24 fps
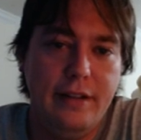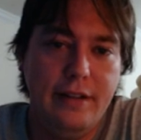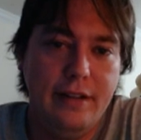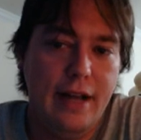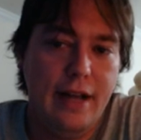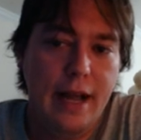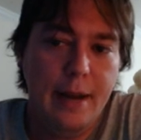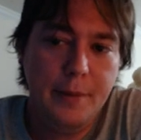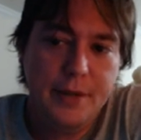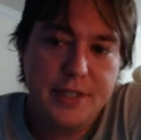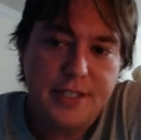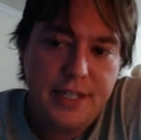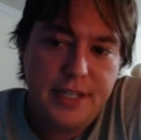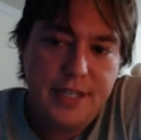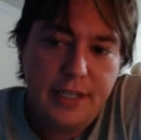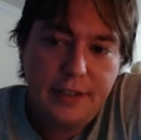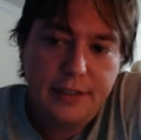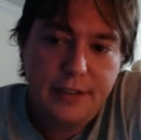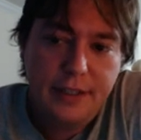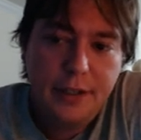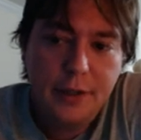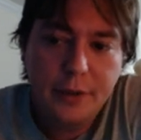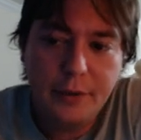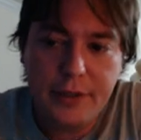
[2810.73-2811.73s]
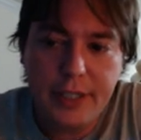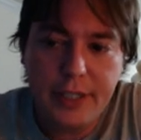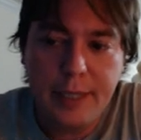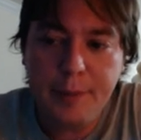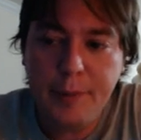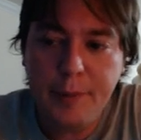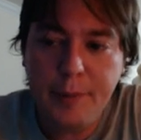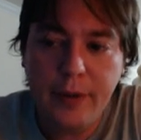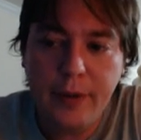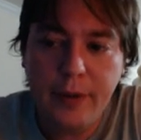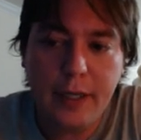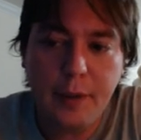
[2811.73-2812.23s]
I would say, keep
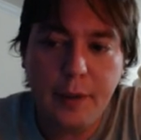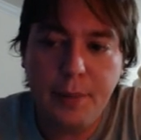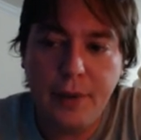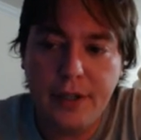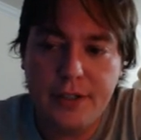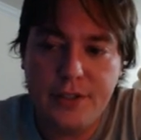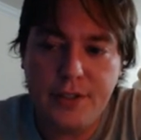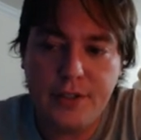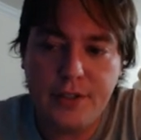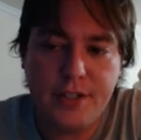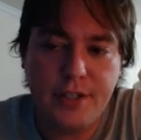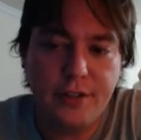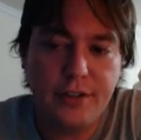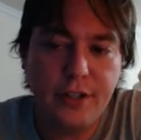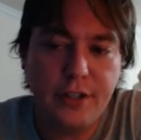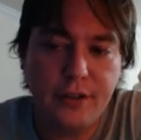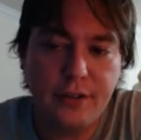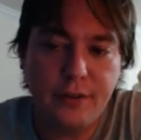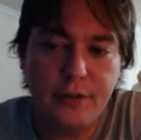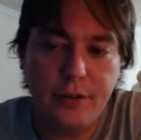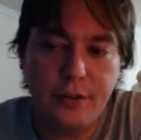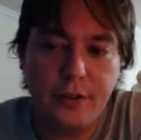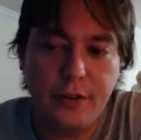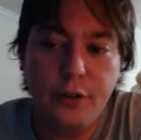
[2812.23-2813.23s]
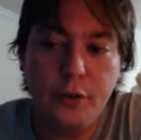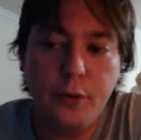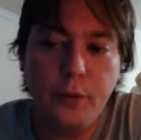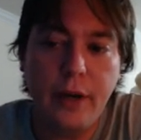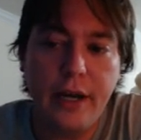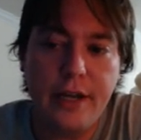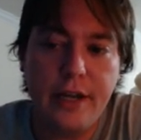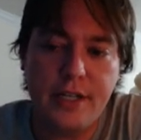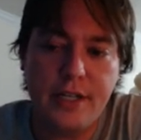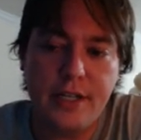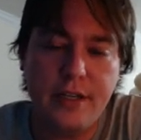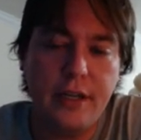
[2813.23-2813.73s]
going on puzzles until you,
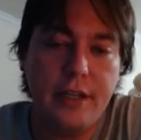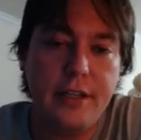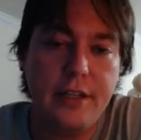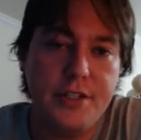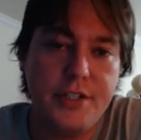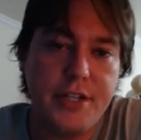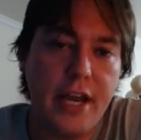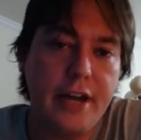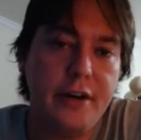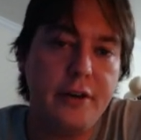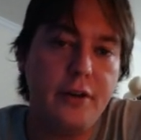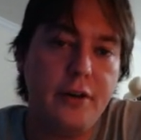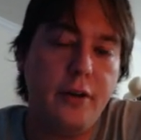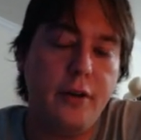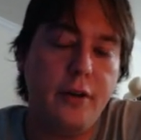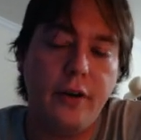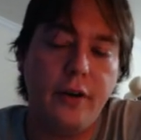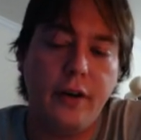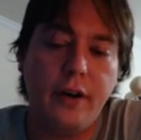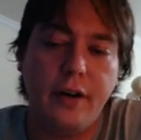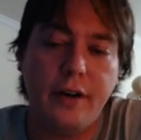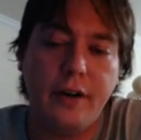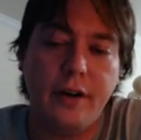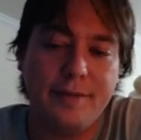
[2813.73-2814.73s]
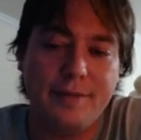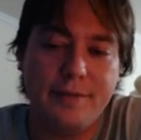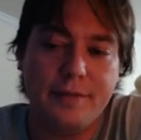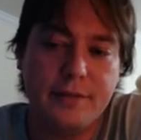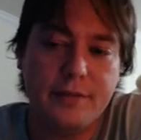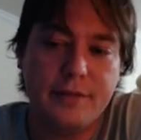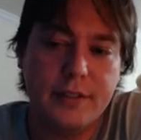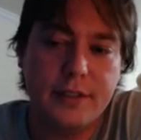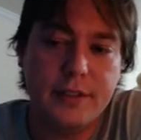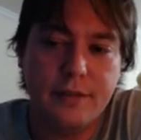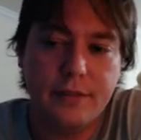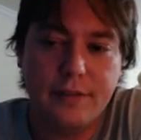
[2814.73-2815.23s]
in general, are
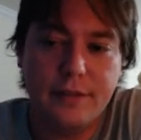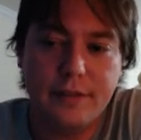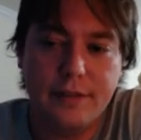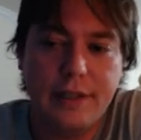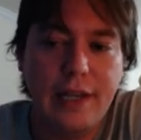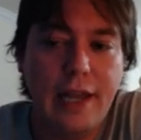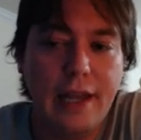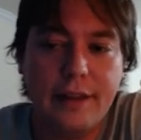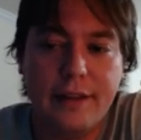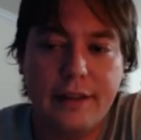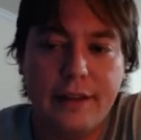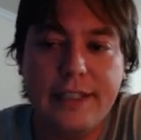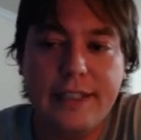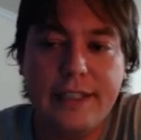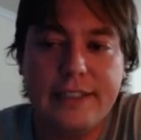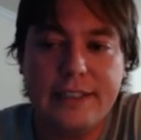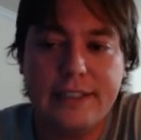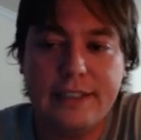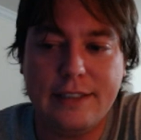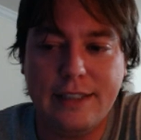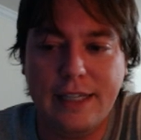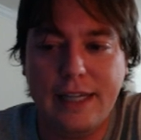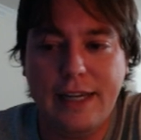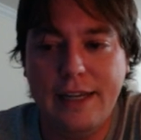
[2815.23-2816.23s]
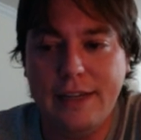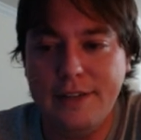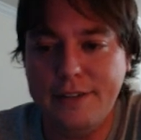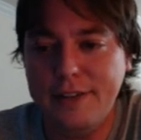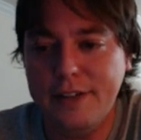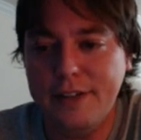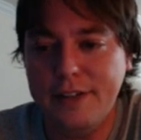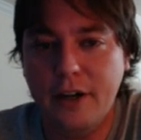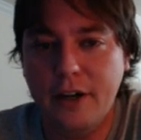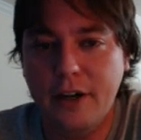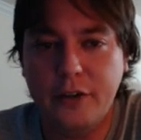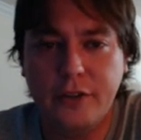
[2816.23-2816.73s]
at least
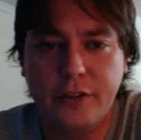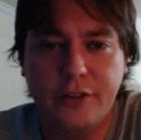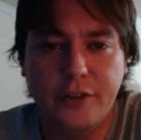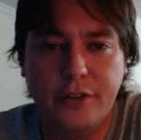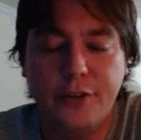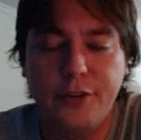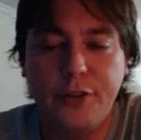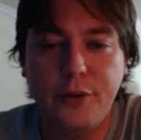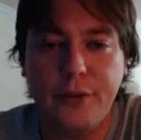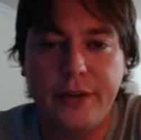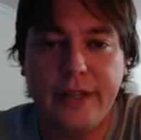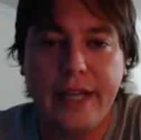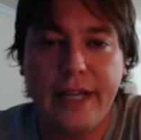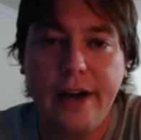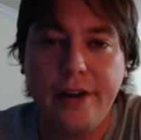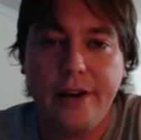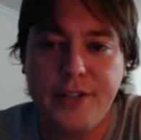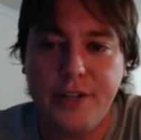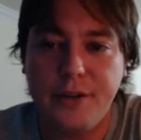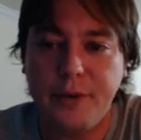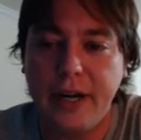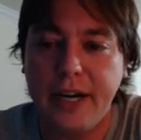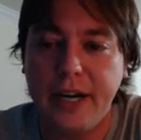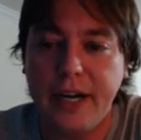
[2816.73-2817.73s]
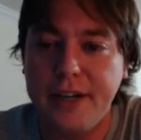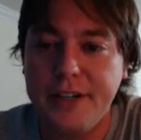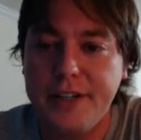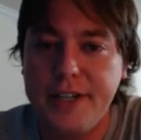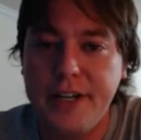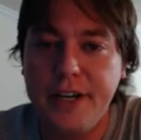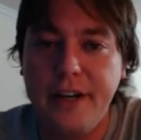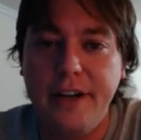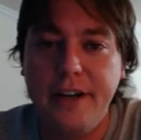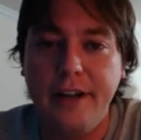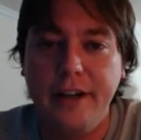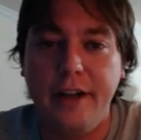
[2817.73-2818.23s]
1800 to 2000 range.
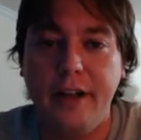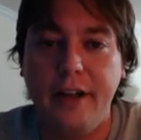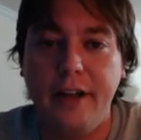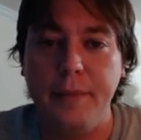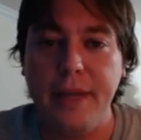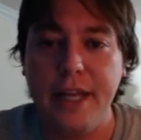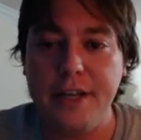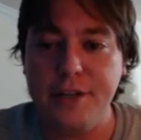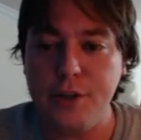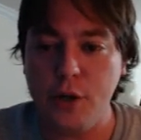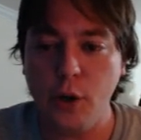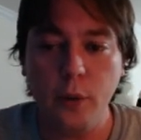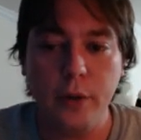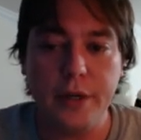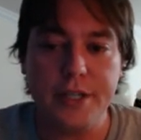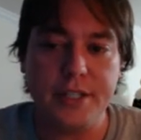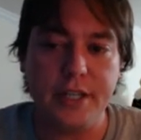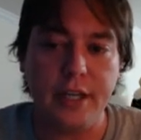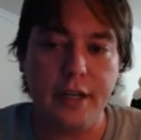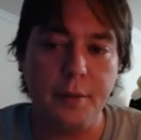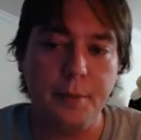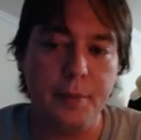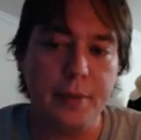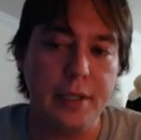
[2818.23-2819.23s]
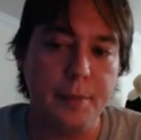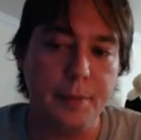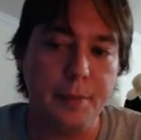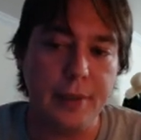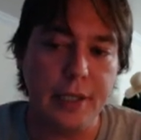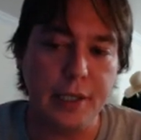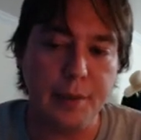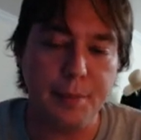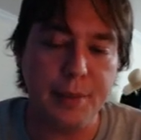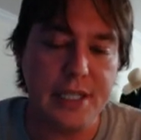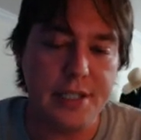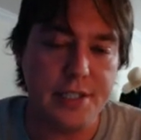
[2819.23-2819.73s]
That's always going to be a
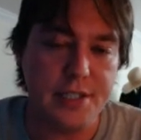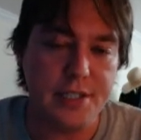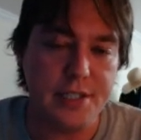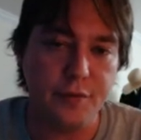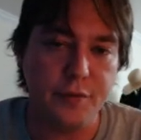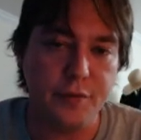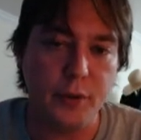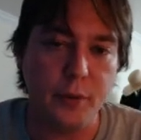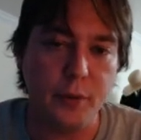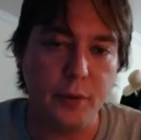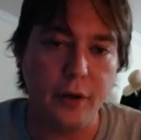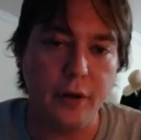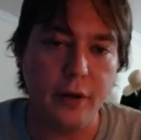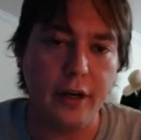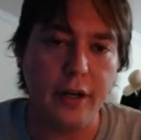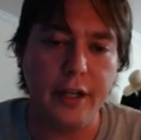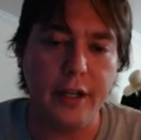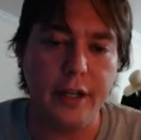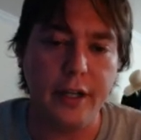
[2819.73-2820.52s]
big piece of your,